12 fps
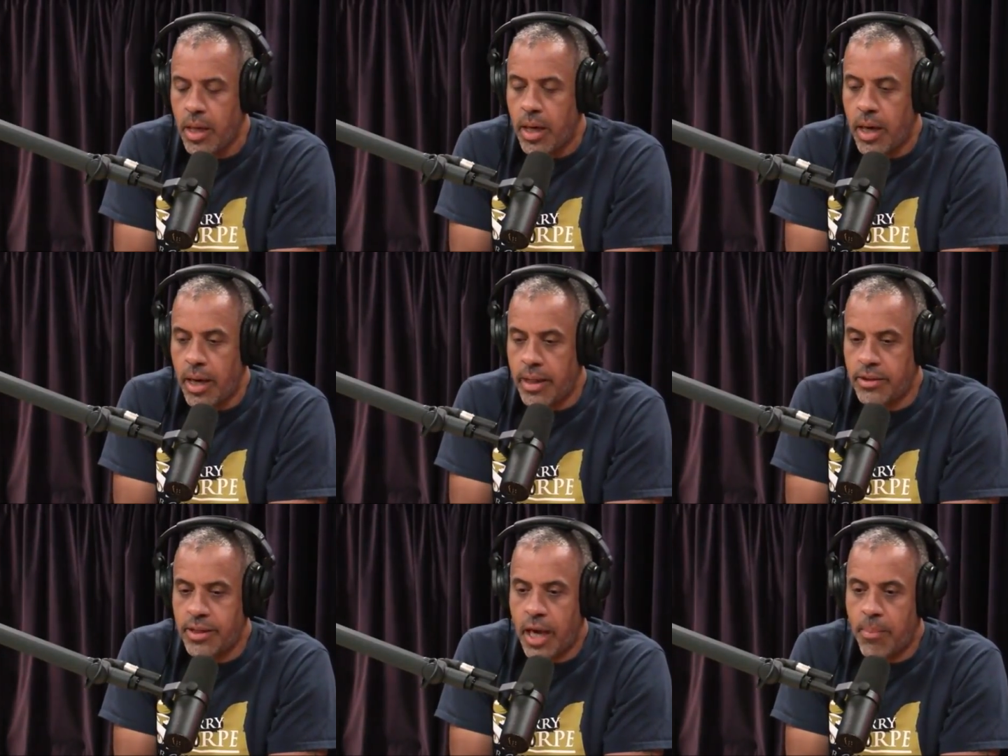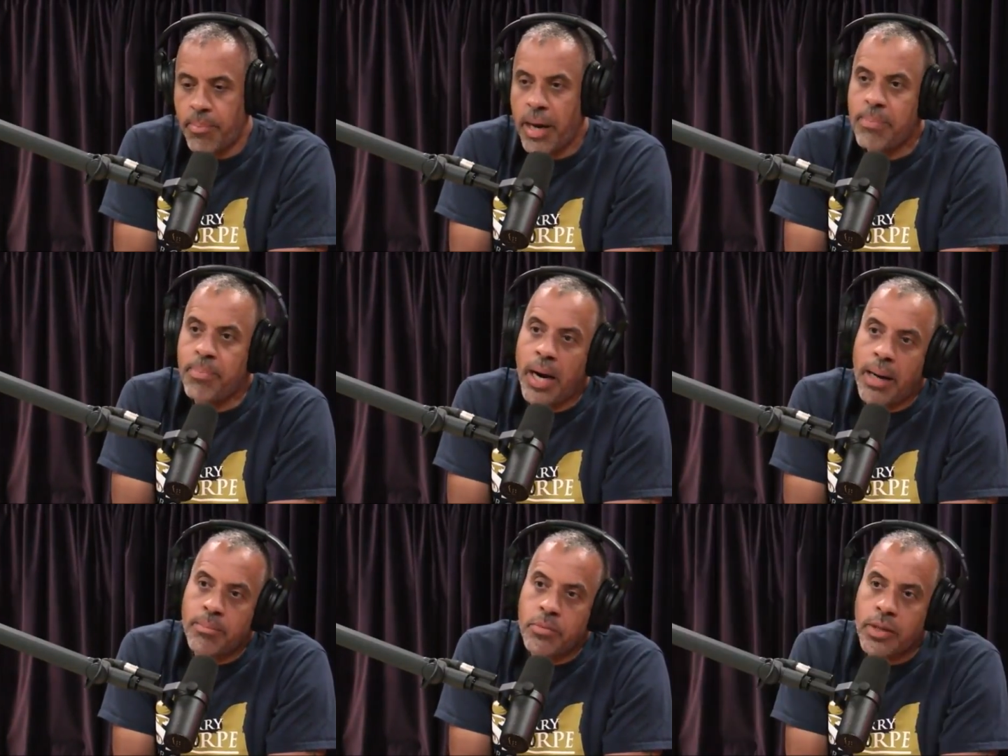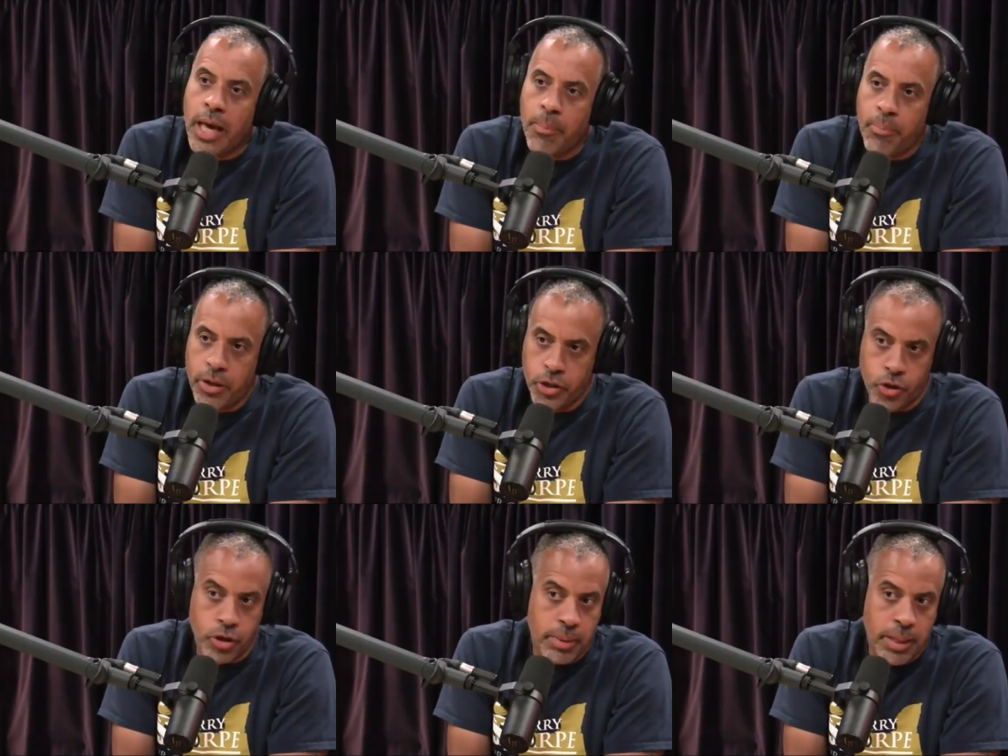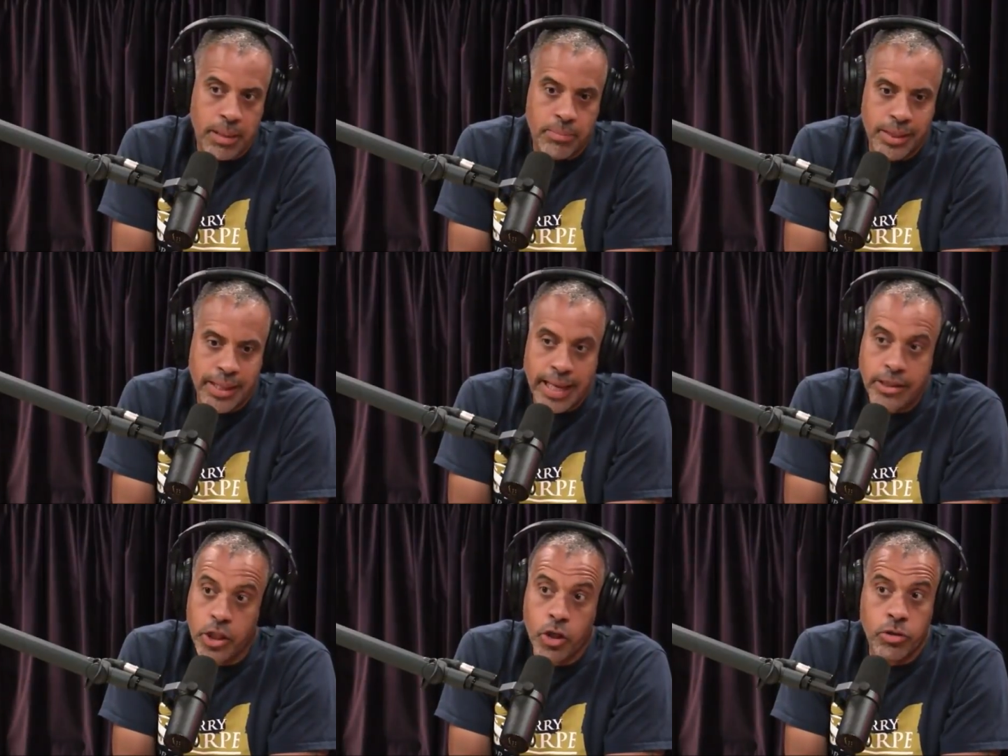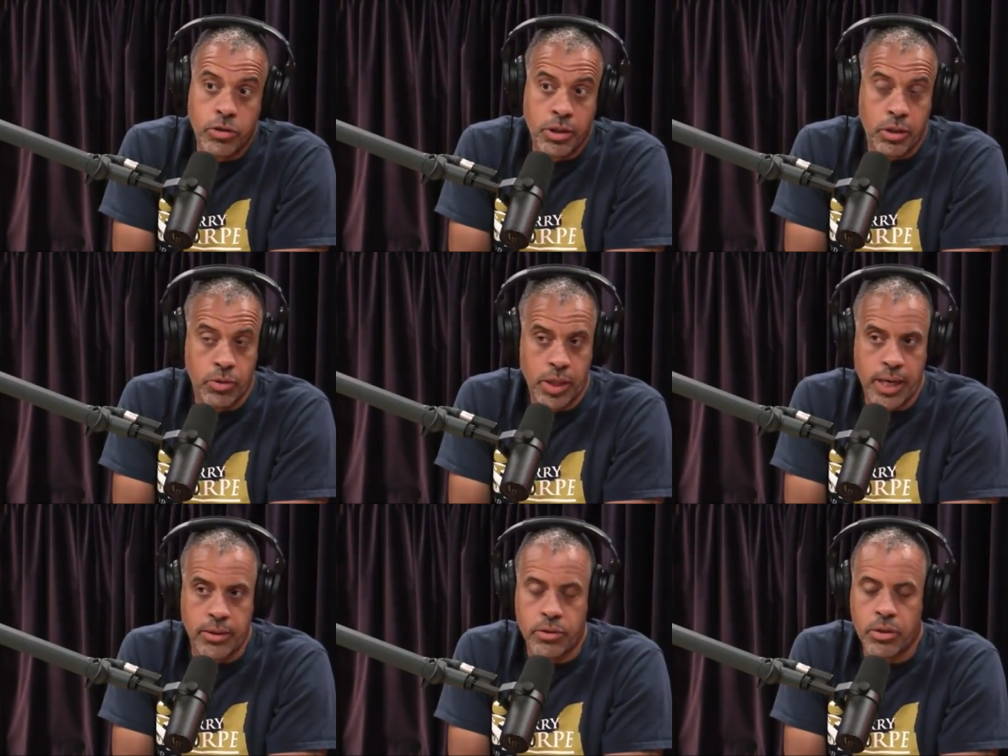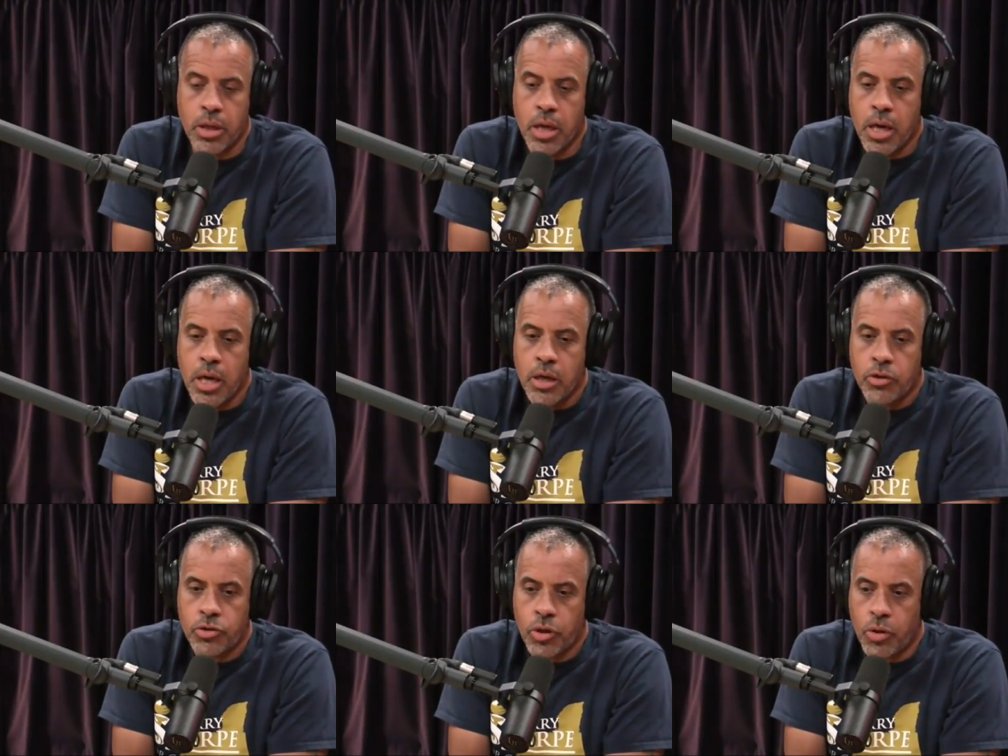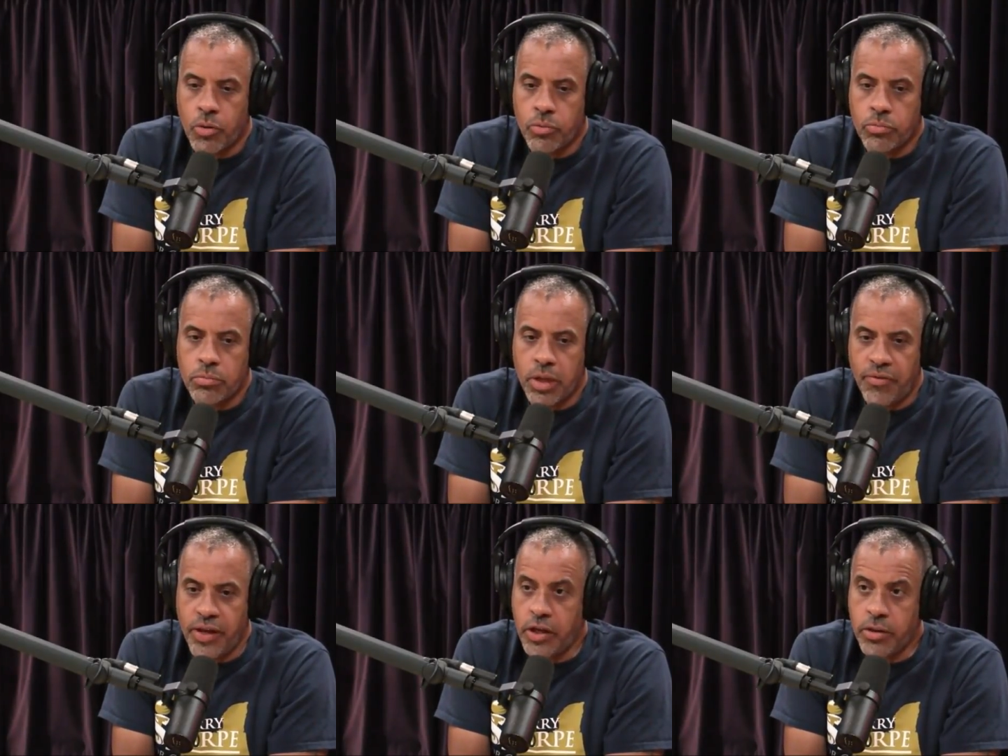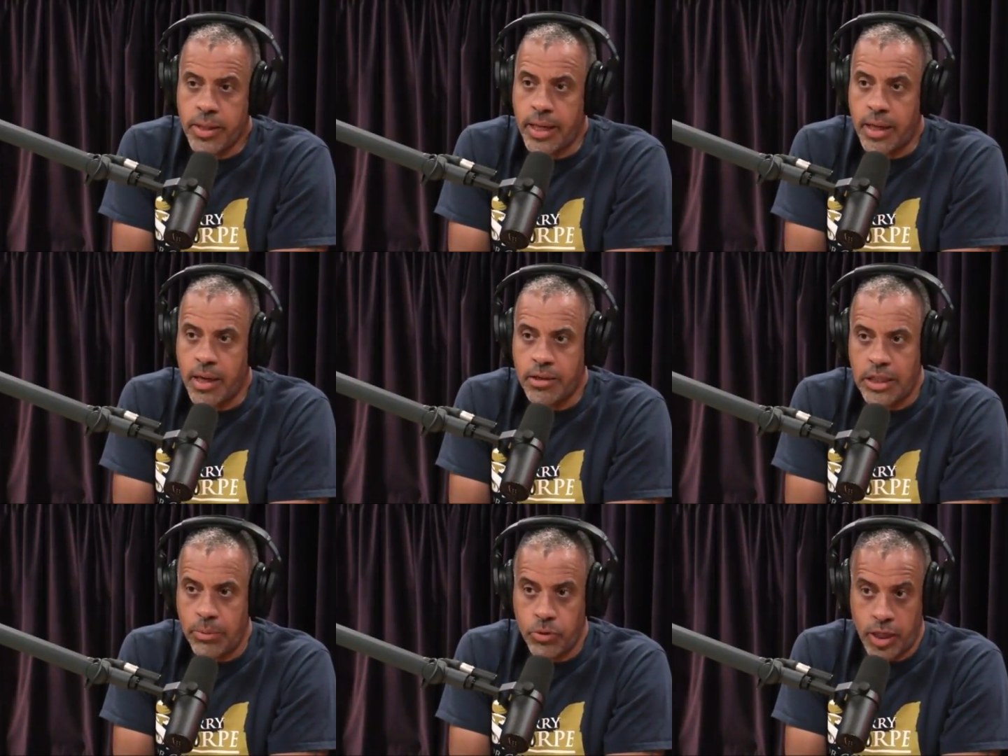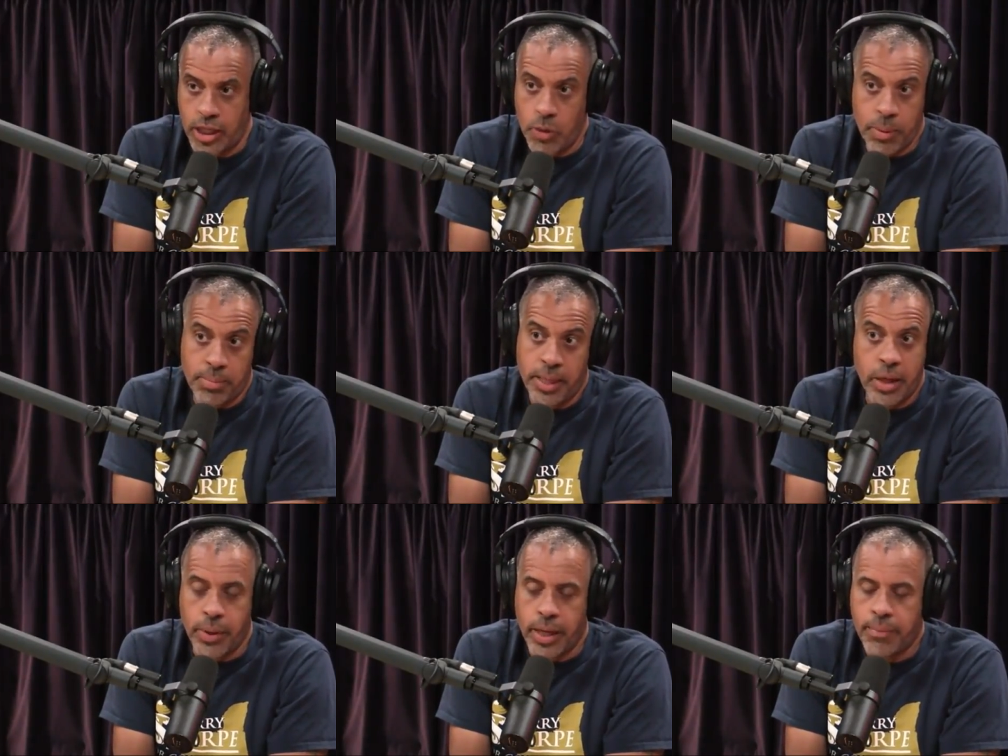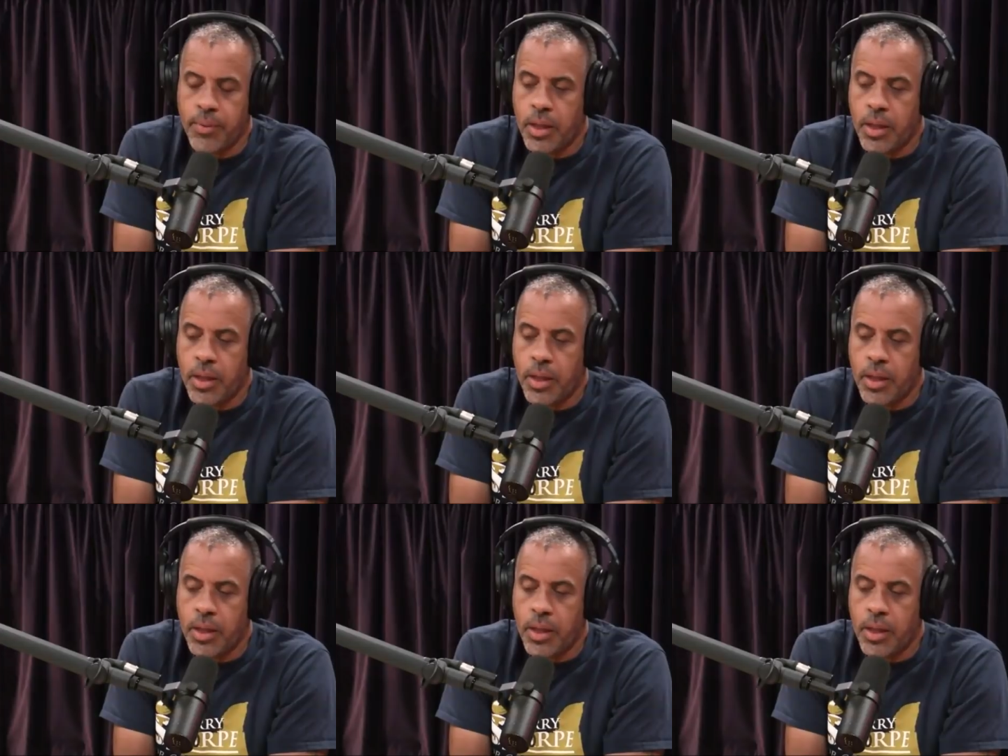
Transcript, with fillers: uh, and set up pipe bombs and pressure cooker bombs in case he couldn't steal the guns. So if he couldn't get guns, he was going to kill people anyway.